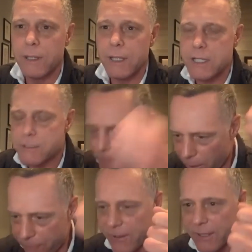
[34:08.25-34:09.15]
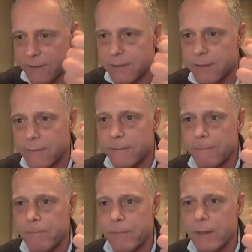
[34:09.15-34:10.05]
is perfect.
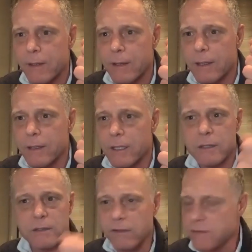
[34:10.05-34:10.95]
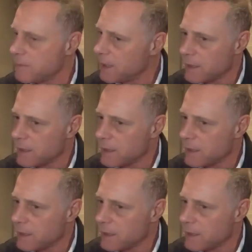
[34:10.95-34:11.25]
Doesn't mean